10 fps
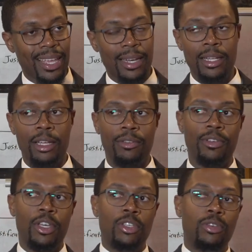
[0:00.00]
that love,
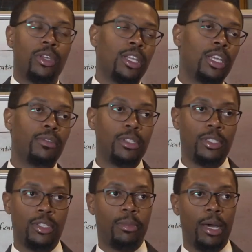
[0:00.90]
you can give it
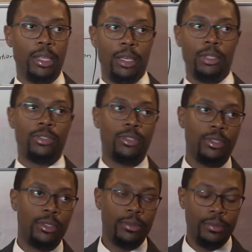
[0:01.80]
to somebody else.